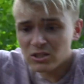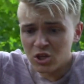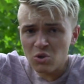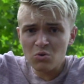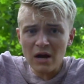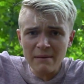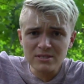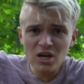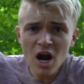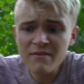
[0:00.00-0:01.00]
Luke, I'm
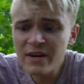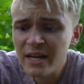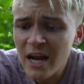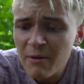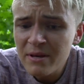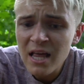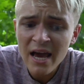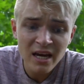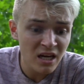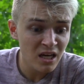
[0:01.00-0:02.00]
starving. And I'd be like,